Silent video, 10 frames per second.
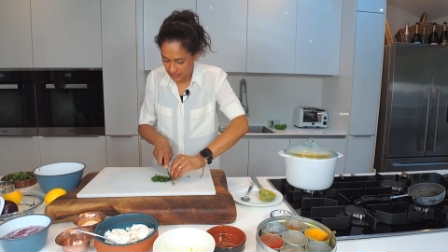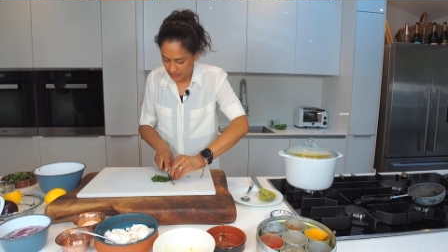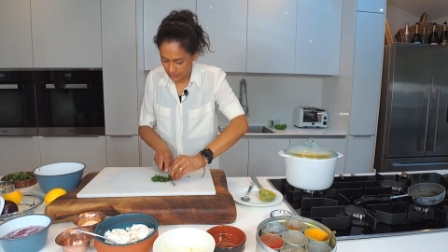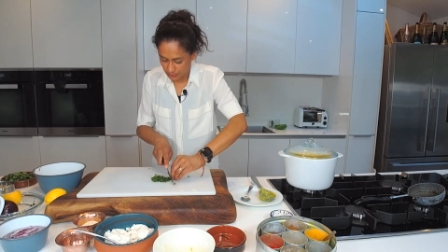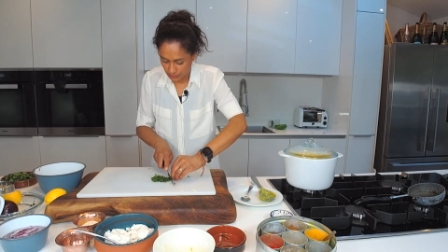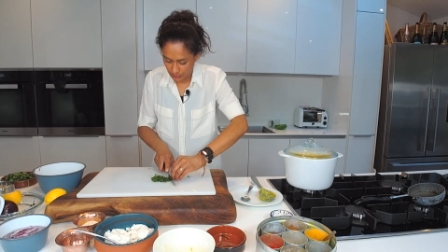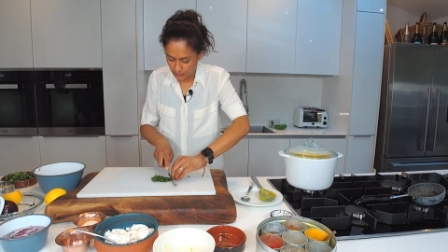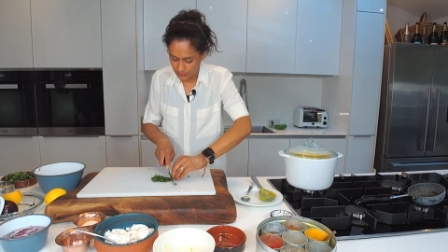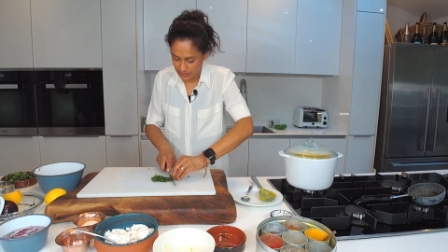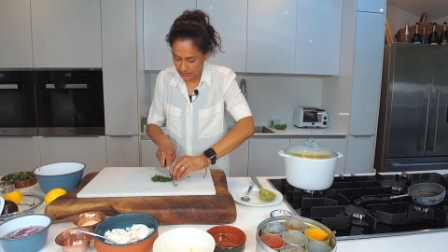and you will
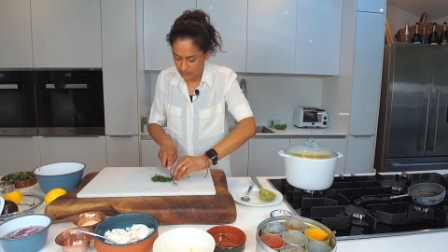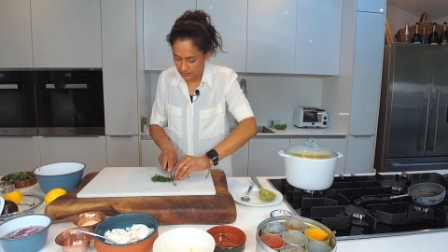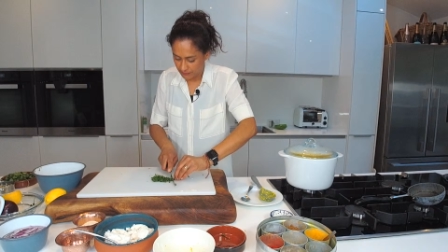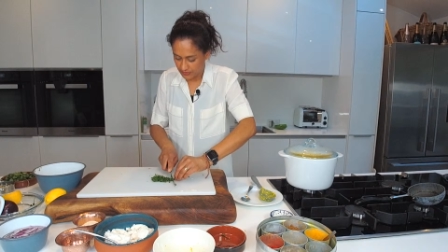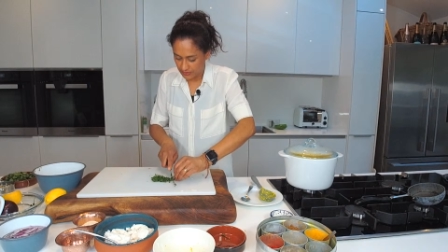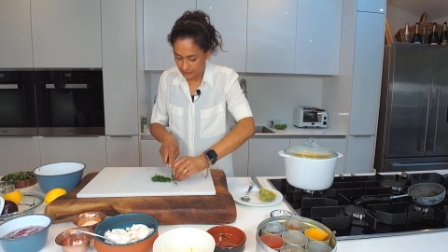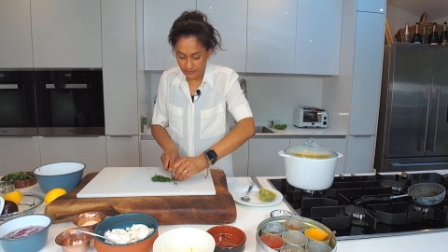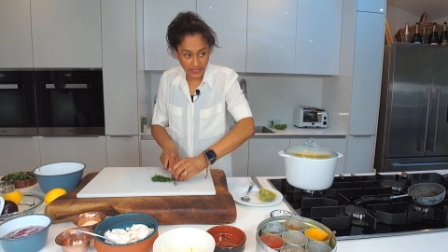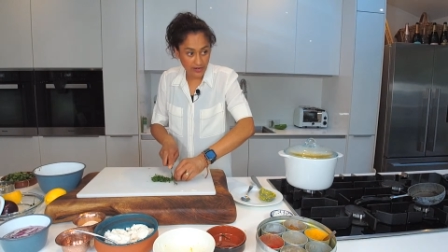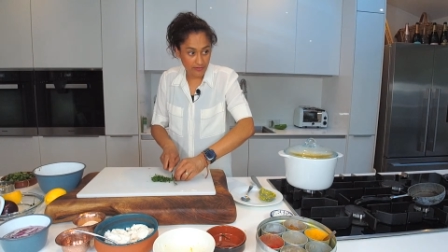lose the lovely,
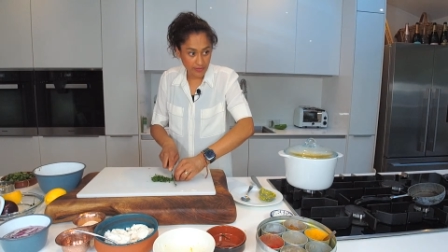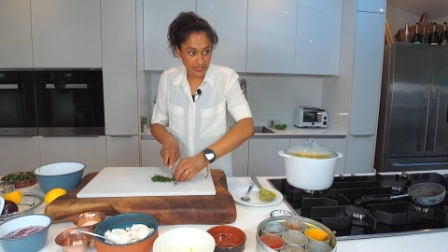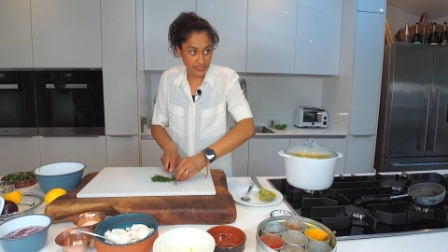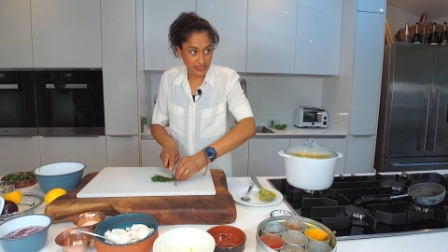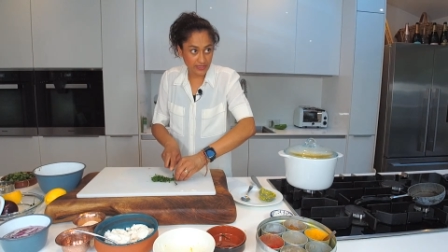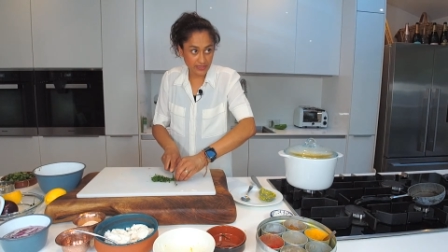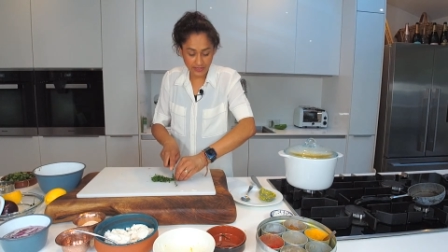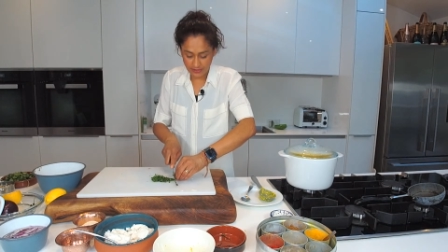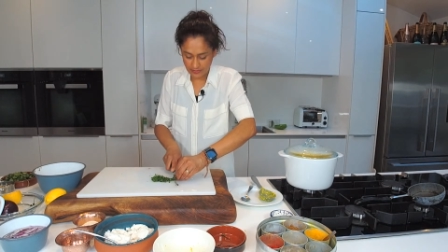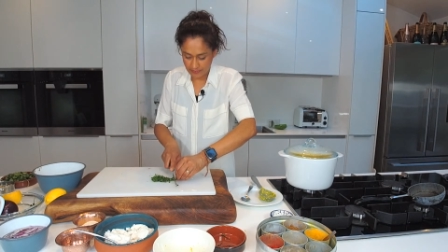lovely aromatics.